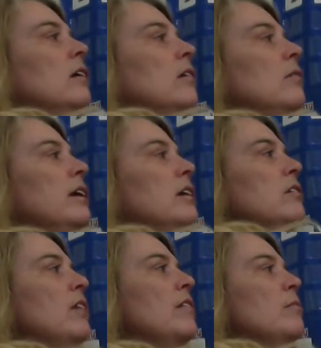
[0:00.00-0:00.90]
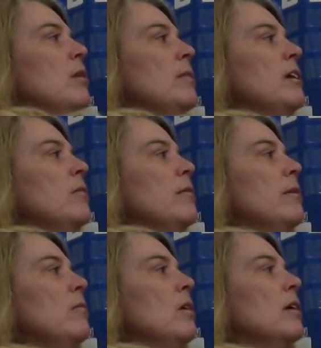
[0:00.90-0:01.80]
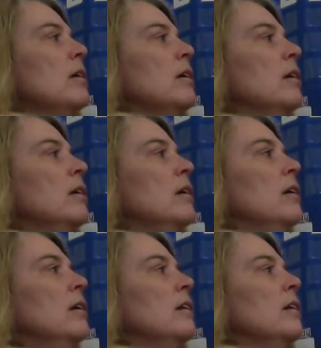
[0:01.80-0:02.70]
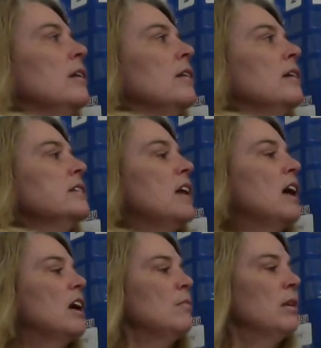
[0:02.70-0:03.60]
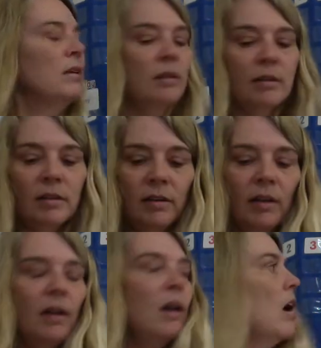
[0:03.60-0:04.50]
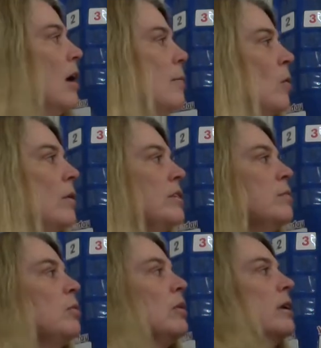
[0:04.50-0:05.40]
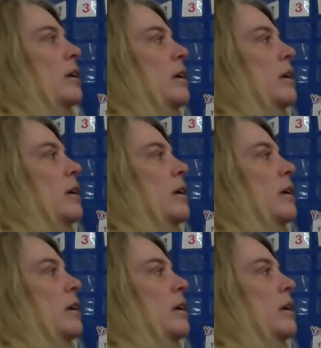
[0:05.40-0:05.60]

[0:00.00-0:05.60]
We can divide them up any way we want. This time, I'm going to put